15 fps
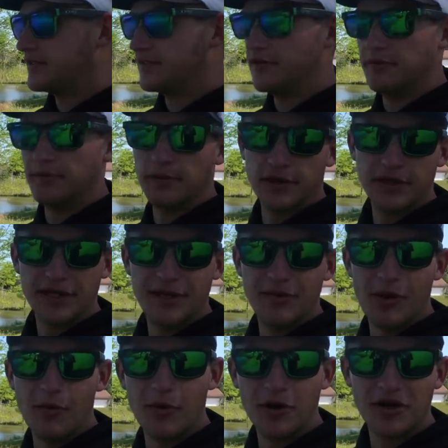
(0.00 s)
So we're gonna
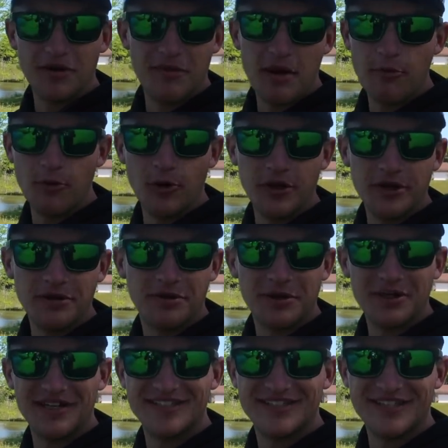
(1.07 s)
keep on working. Maybe we'll end up
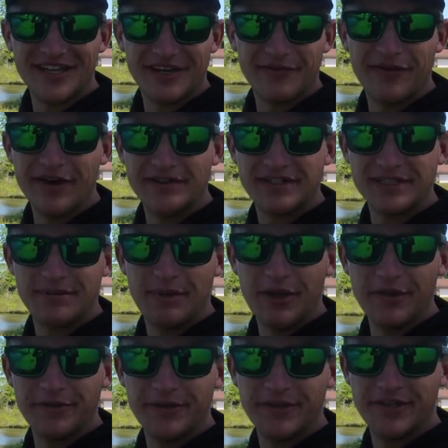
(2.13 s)
hooking into like a 5-6
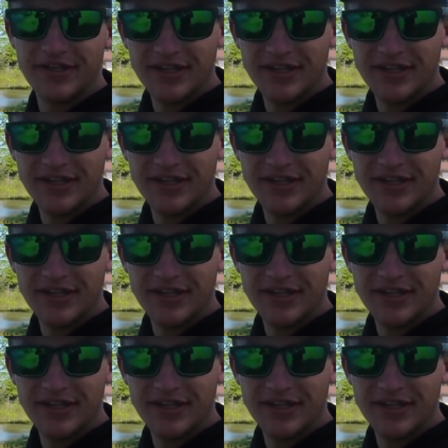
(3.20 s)
pounder.